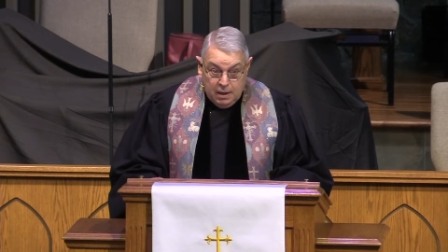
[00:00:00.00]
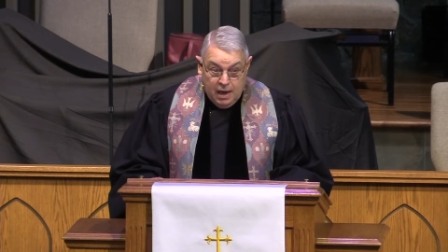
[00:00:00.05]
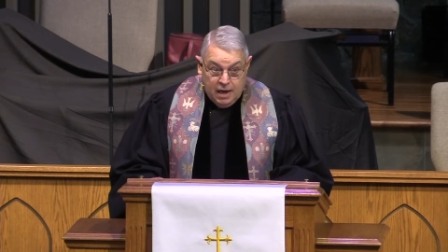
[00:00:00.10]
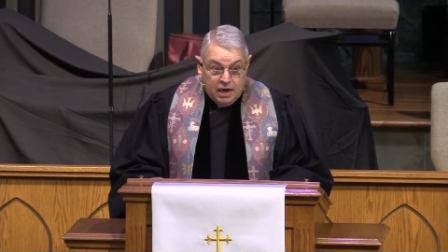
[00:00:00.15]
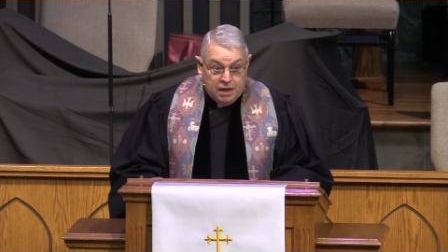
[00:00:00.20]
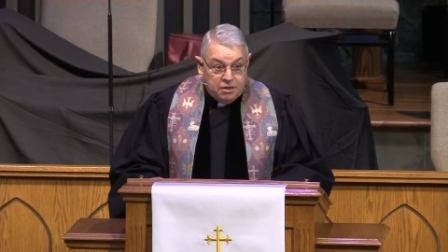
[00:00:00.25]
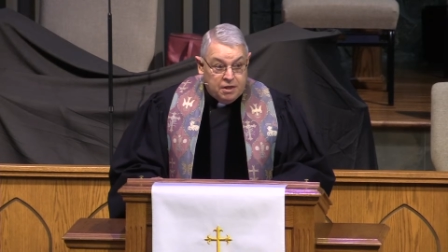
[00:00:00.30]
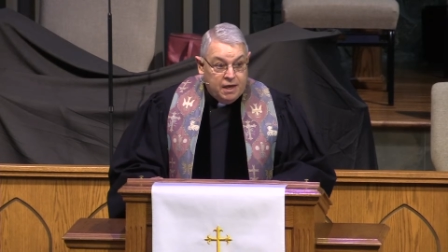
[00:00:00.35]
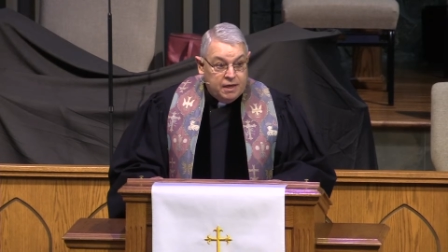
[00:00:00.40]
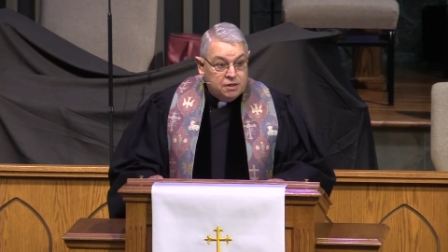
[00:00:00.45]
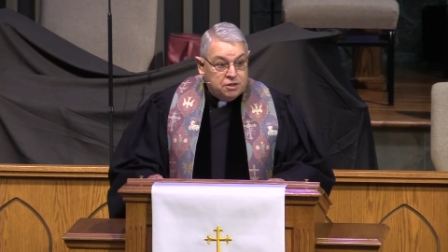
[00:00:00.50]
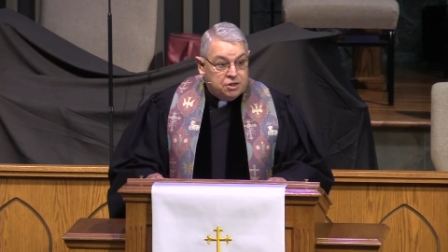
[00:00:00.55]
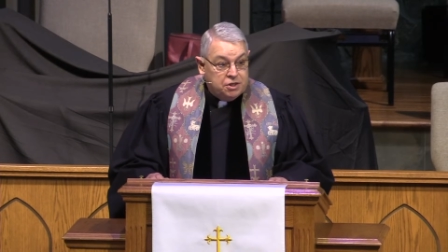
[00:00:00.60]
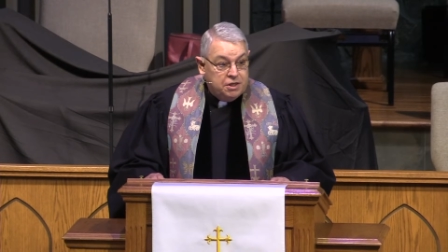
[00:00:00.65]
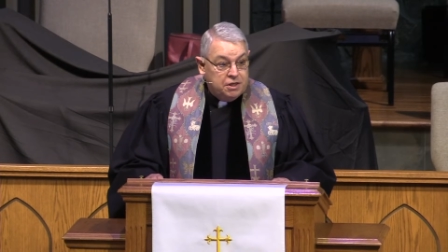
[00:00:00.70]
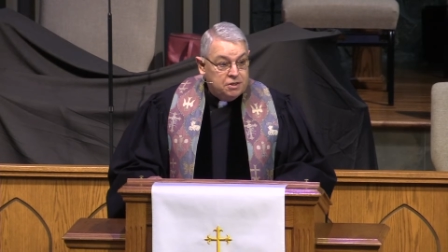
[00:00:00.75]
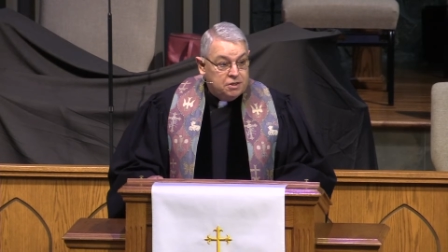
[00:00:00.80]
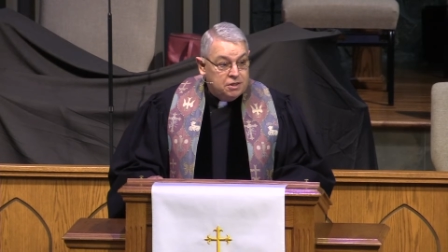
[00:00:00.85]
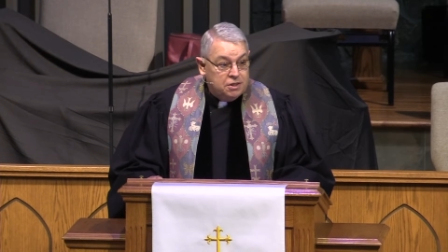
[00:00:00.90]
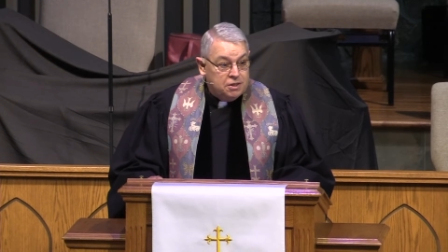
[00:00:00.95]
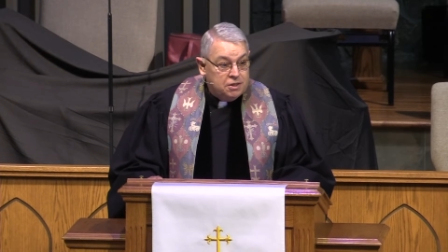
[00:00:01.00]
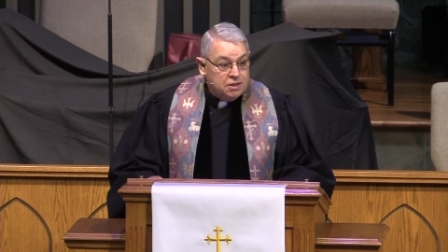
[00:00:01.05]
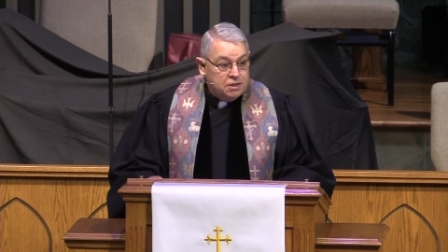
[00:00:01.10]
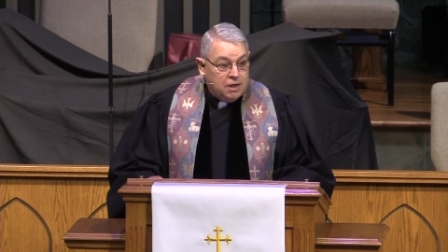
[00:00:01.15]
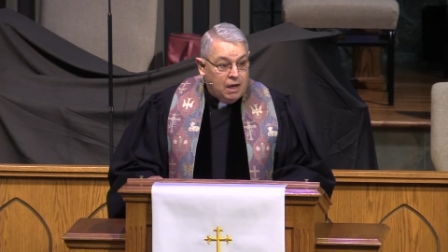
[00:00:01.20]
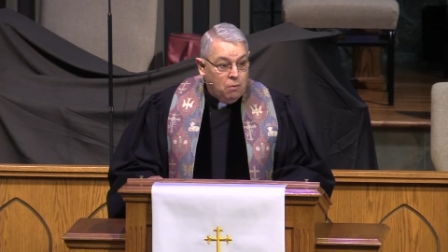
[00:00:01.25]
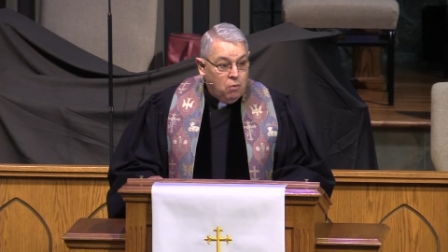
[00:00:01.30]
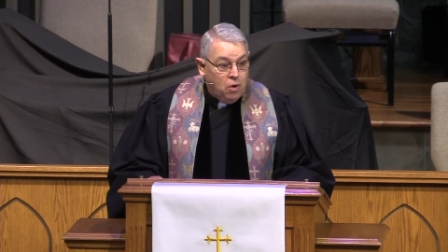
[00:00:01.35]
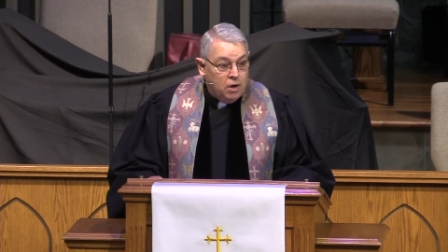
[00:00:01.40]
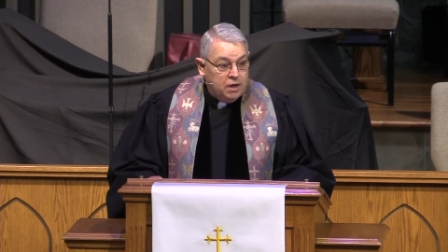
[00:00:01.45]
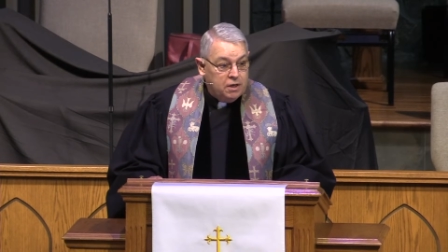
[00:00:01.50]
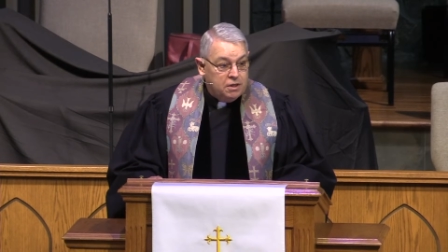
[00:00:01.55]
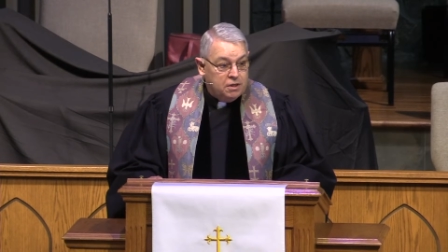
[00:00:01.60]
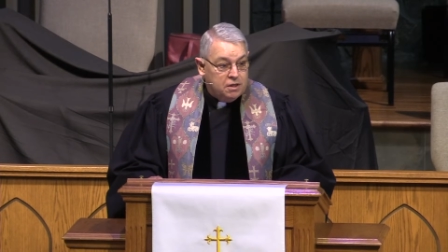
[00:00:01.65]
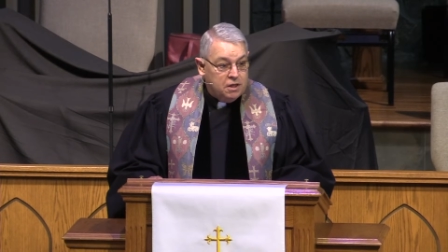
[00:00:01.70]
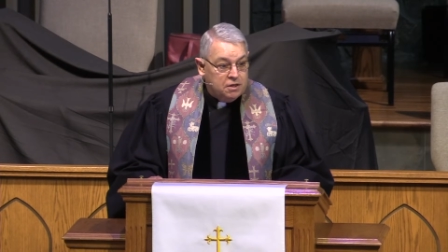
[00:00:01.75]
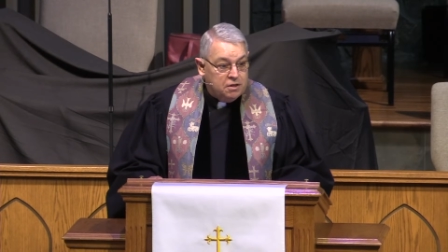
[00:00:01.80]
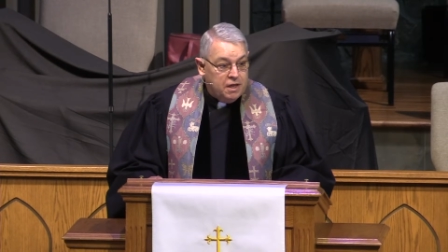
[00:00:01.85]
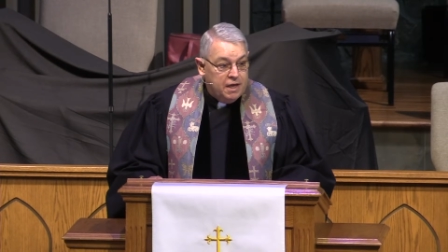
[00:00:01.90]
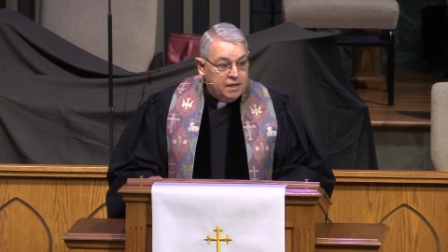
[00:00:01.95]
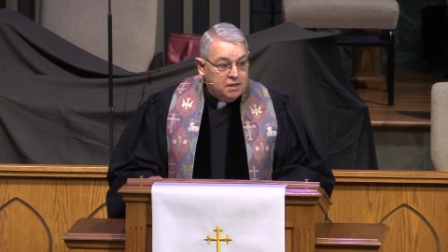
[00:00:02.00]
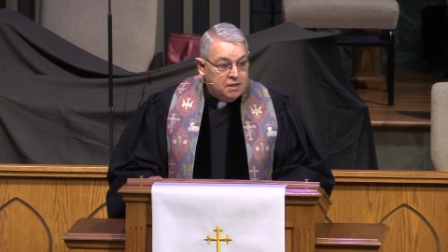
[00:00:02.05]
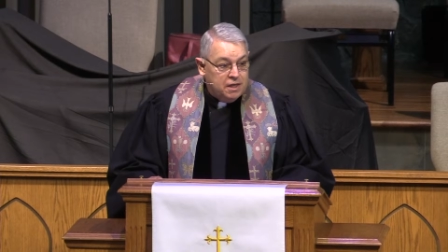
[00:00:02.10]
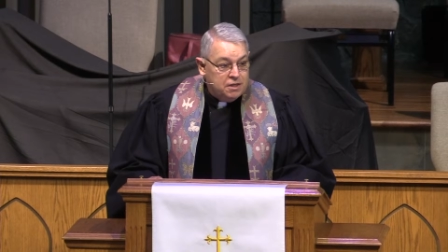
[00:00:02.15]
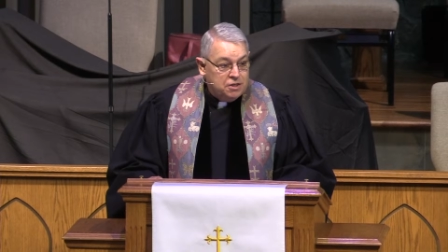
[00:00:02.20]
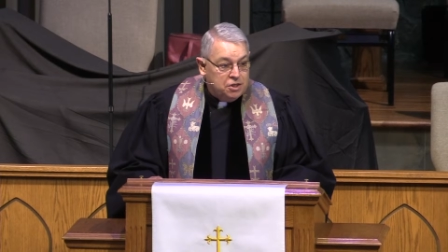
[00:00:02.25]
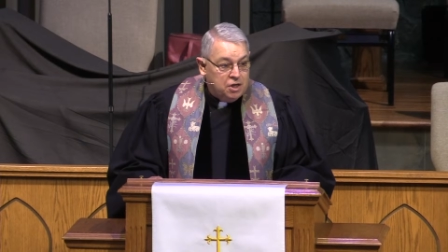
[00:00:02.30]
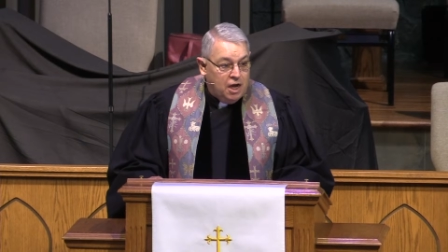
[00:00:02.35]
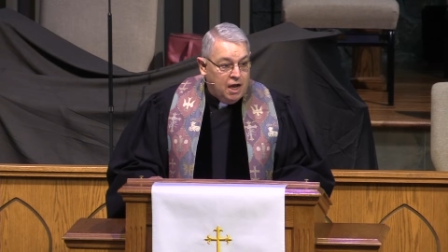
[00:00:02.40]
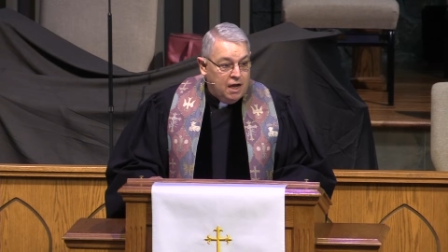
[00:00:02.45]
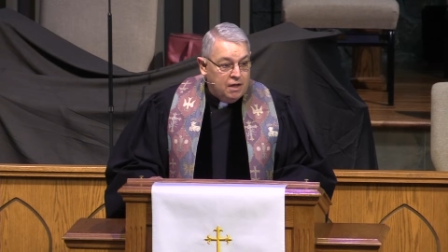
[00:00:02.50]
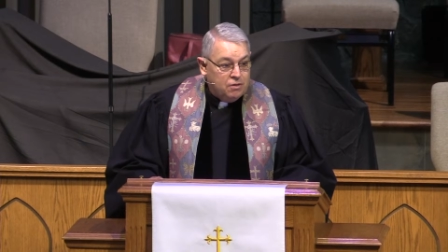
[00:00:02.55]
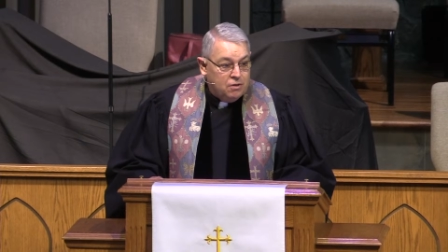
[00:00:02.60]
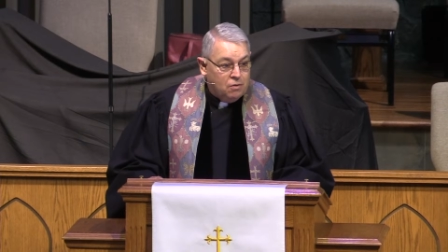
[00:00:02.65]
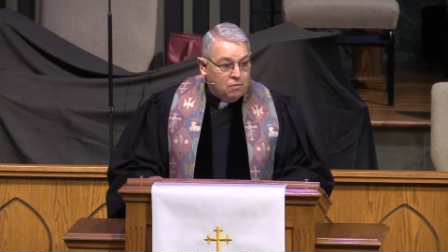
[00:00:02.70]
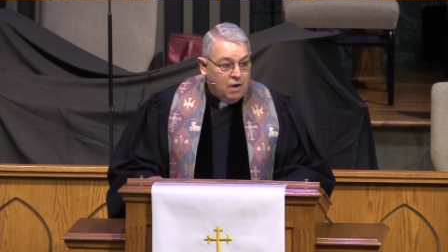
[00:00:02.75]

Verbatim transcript: And I think Jesus, and I wanted to think that John,